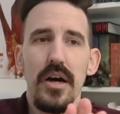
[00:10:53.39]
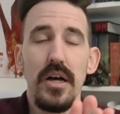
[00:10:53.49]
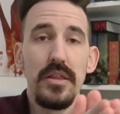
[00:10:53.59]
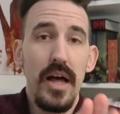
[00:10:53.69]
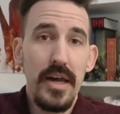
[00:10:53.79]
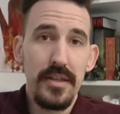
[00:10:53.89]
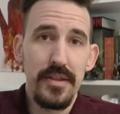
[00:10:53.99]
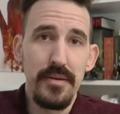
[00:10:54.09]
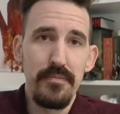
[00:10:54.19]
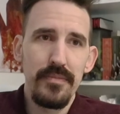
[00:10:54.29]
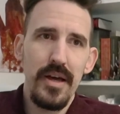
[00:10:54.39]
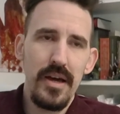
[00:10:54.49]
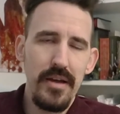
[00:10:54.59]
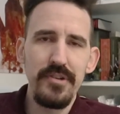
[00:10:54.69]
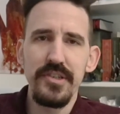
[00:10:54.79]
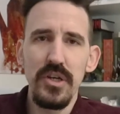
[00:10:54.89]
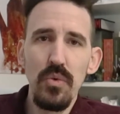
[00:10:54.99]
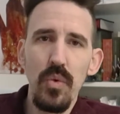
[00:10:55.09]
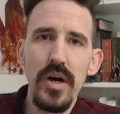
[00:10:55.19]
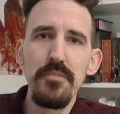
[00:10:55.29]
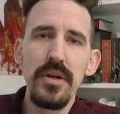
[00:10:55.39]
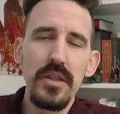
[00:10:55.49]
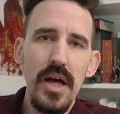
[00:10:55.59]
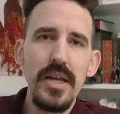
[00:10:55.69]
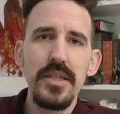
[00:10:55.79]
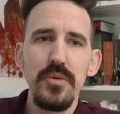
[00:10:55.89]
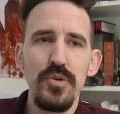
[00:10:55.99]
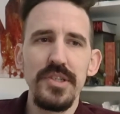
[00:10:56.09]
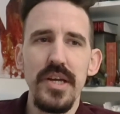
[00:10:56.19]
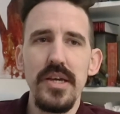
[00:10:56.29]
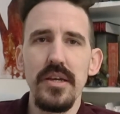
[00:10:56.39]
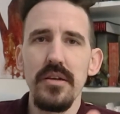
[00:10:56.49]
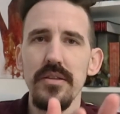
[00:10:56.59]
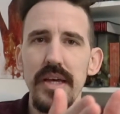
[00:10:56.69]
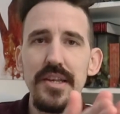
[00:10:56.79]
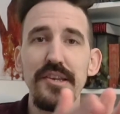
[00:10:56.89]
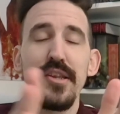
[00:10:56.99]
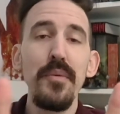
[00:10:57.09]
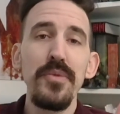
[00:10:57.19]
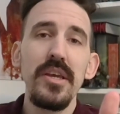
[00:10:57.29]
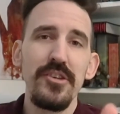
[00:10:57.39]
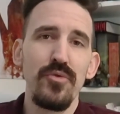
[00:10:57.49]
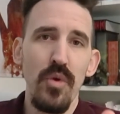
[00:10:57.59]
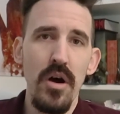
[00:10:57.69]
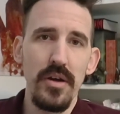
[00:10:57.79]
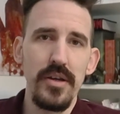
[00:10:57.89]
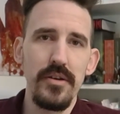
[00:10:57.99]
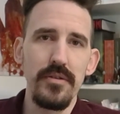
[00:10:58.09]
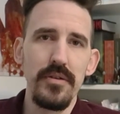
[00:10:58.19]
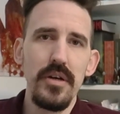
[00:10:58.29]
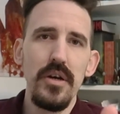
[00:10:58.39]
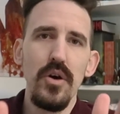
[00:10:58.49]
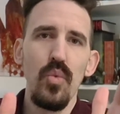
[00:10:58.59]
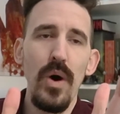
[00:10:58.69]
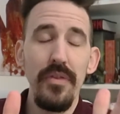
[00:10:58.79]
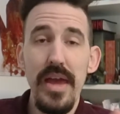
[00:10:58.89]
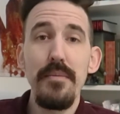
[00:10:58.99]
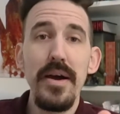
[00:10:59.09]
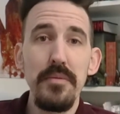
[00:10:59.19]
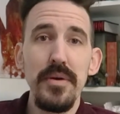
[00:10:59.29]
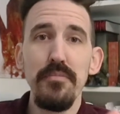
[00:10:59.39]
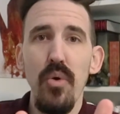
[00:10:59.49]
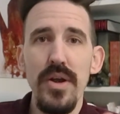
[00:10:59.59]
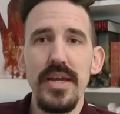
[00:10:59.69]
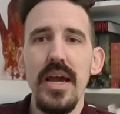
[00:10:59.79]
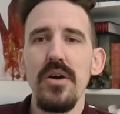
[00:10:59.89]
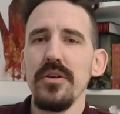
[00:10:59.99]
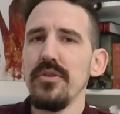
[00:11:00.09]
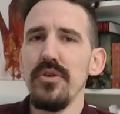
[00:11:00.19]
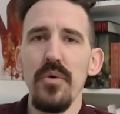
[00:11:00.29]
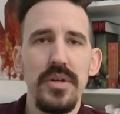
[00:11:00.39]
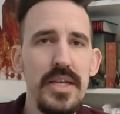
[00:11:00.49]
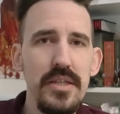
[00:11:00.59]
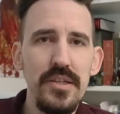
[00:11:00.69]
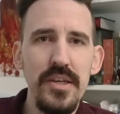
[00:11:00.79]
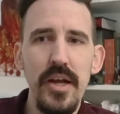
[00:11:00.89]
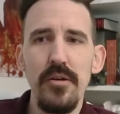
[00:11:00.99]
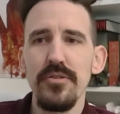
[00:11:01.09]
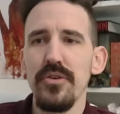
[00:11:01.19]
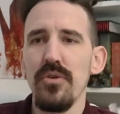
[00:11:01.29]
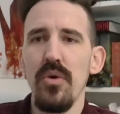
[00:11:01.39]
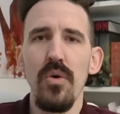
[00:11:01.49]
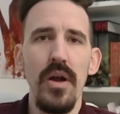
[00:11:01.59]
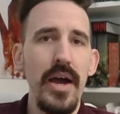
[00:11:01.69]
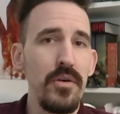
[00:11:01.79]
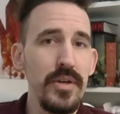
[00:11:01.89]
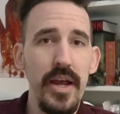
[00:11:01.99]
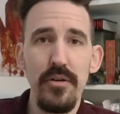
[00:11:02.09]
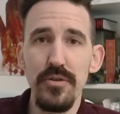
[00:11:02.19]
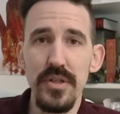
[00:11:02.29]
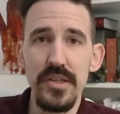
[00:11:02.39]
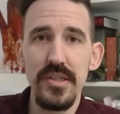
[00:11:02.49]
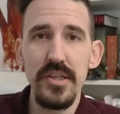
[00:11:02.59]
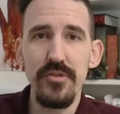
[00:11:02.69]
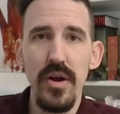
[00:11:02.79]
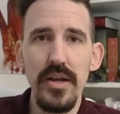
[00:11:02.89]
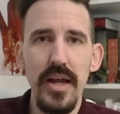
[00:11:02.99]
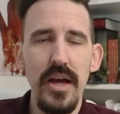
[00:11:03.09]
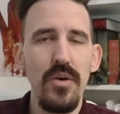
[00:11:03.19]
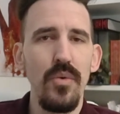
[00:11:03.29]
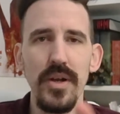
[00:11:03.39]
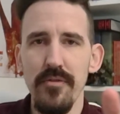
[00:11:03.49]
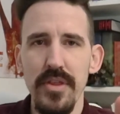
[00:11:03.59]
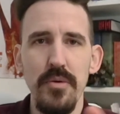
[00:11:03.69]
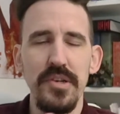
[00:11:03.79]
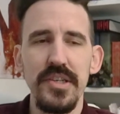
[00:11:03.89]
a lot of them, not every single one, but a lot of them were saying that something is wrong here. While they might have been pointing out, you don't need this character, or I don't care who this is right now, whatever they were